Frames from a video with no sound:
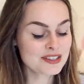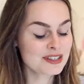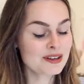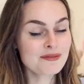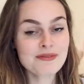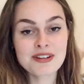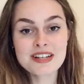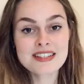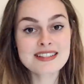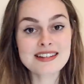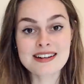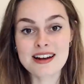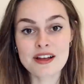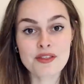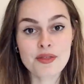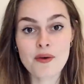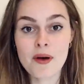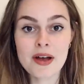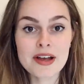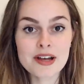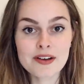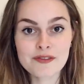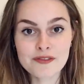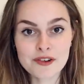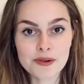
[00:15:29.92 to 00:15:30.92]
for some reason, I thought
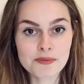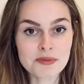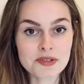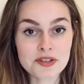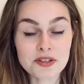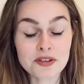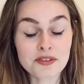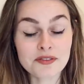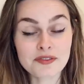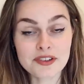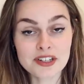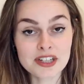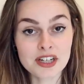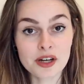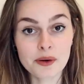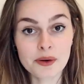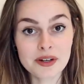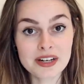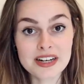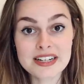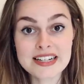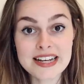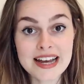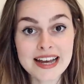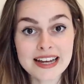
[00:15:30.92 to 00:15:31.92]
I could film this whole video
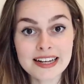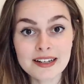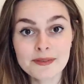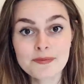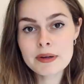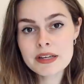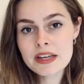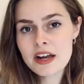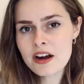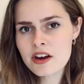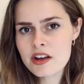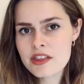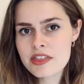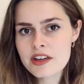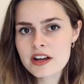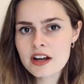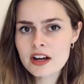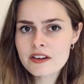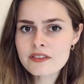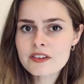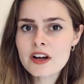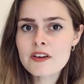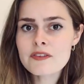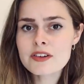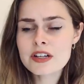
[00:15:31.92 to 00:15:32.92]
in a day. But yeah, I think
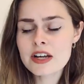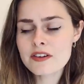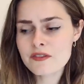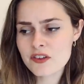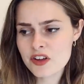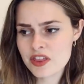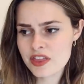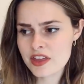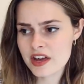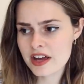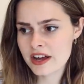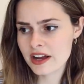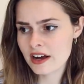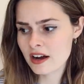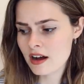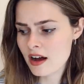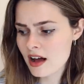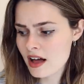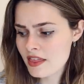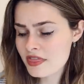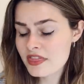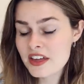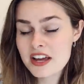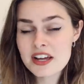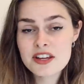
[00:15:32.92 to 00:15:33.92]
I've covered everything.
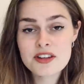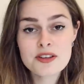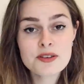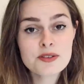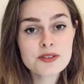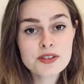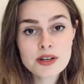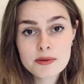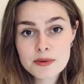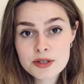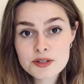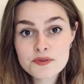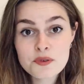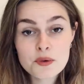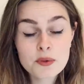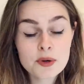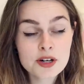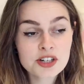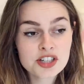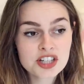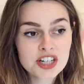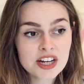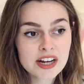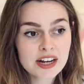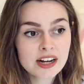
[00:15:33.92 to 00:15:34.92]
Thank you so much for
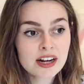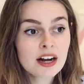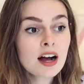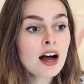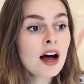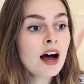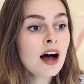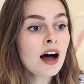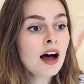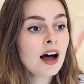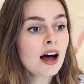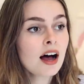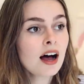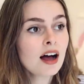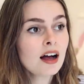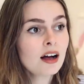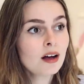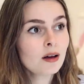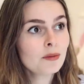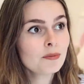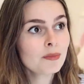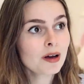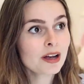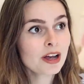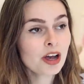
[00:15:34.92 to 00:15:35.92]
watching.
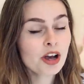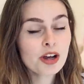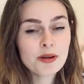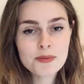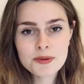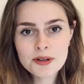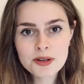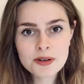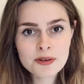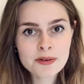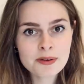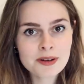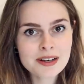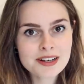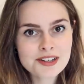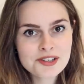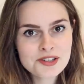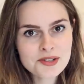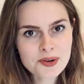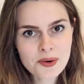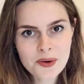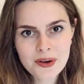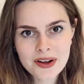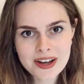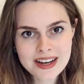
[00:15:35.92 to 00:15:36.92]
Um, I hope you
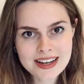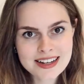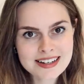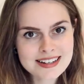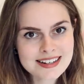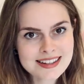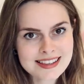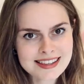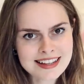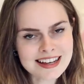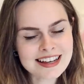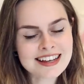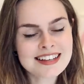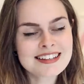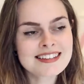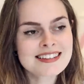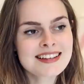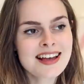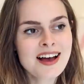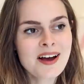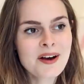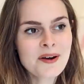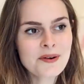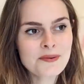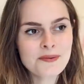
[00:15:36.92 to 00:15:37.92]
enjoyed this
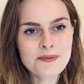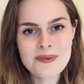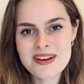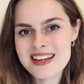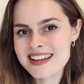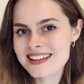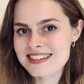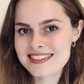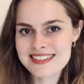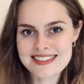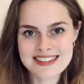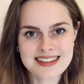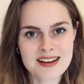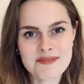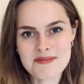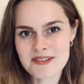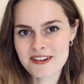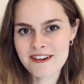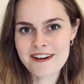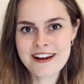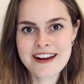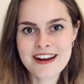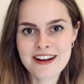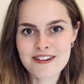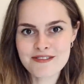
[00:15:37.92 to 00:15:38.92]
weird
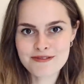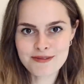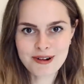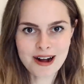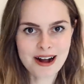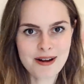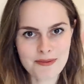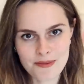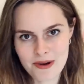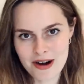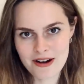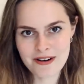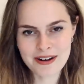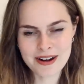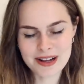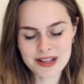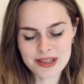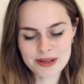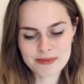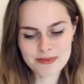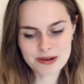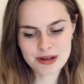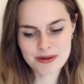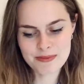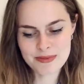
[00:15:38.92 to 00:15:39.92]
summary of what I'm wearing at
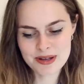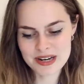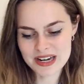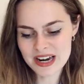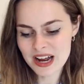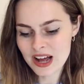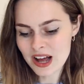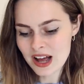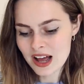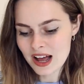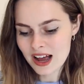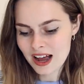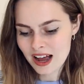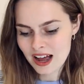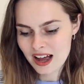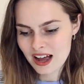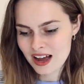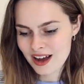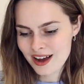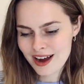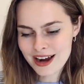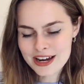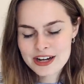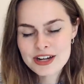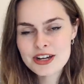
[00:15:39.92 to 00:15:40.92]
the moment.
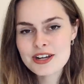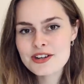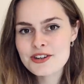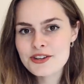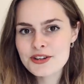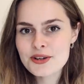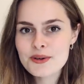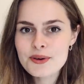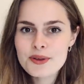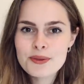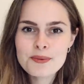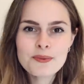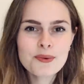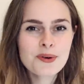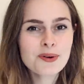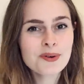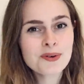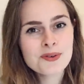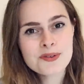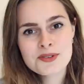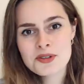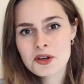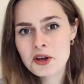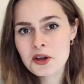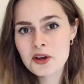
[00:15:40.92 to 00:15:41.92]
Uh, I could do with one
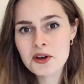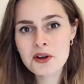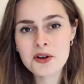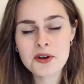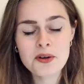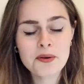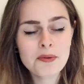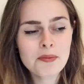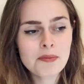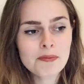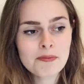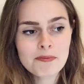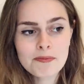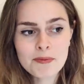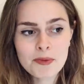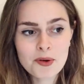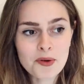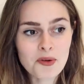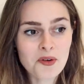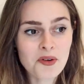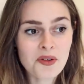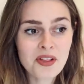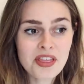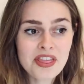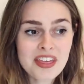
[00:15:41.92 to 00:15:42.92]
or two
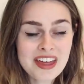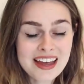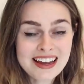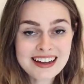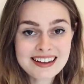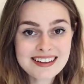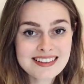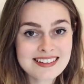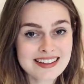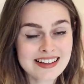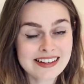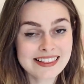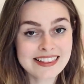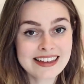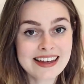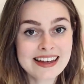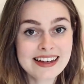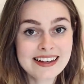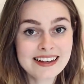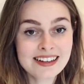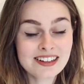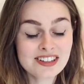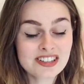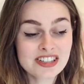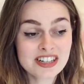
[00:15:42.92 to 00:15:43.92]
more things, I
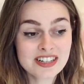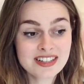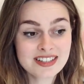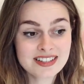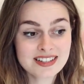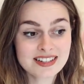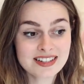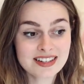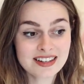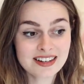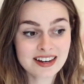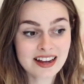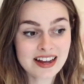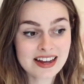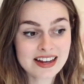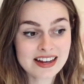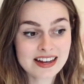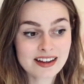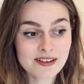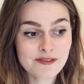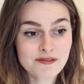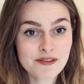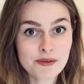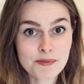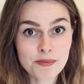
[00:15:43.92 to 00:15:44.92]
think, just
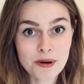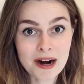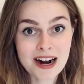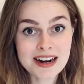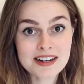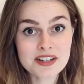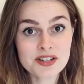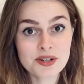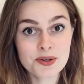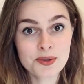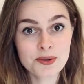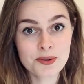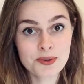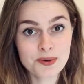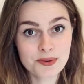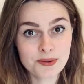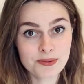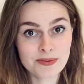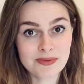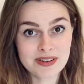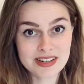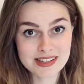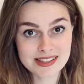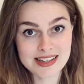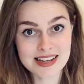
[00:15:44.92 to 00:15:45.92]
like for practical
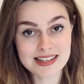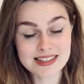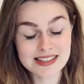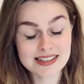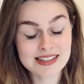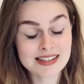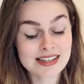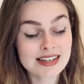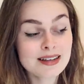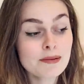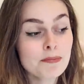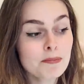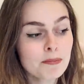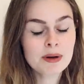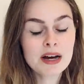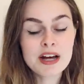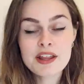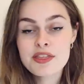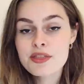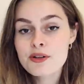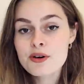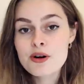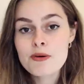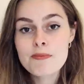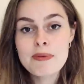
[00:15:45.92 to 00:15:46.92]
necessity. But I
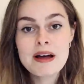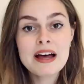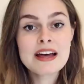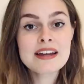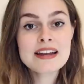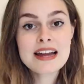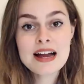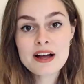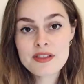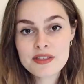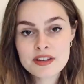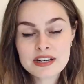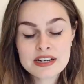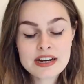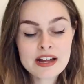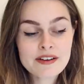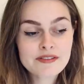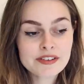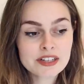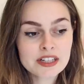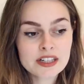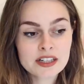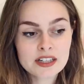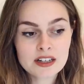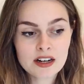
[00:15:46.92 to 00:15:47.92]
thought better now than
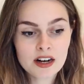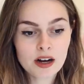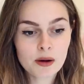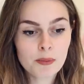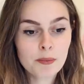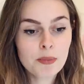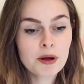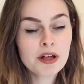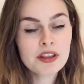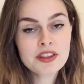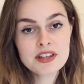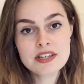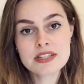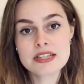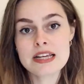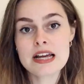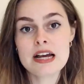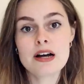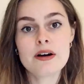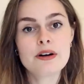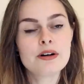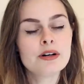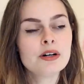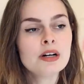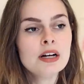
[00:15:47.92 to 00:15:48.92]
never. I'll put this
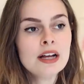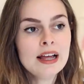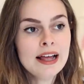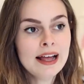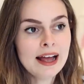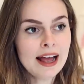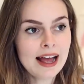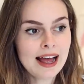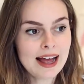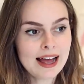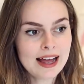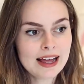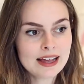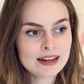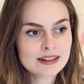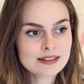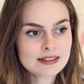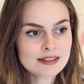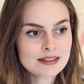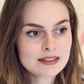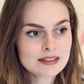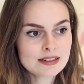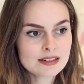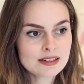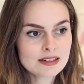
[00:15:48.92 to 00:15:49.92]
out
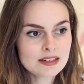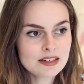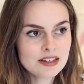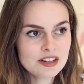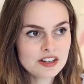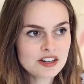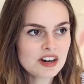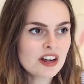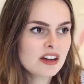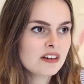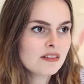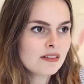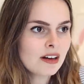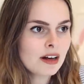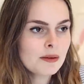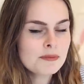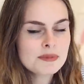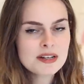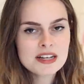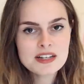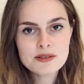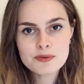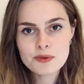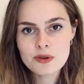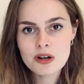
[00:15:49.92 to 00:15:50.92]
and, you know,
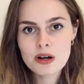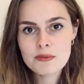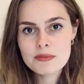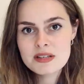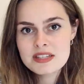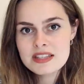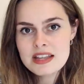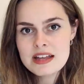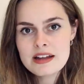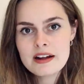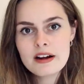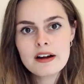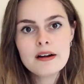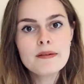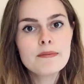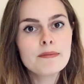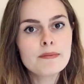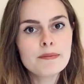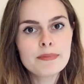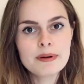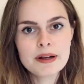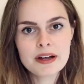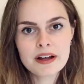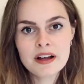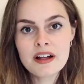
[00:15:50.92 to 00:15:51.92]
updates will come as they
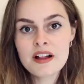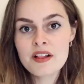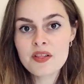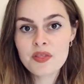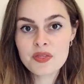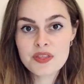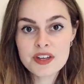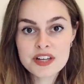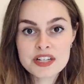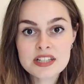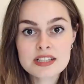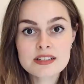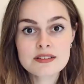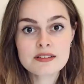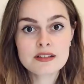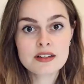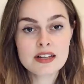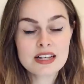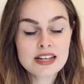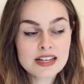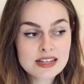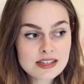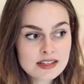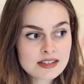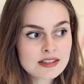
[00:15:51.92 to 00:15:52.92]
come. But this
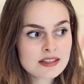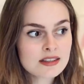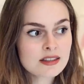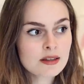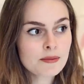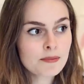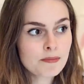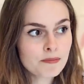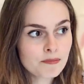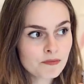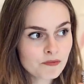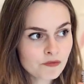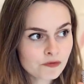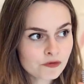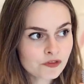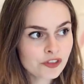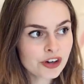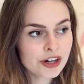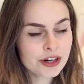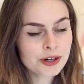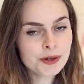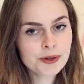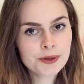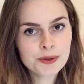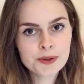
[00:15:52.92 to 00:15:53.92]
is the
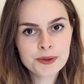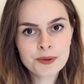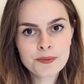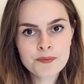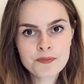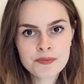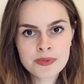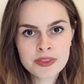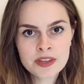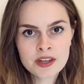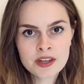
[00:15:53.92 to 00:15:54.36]
real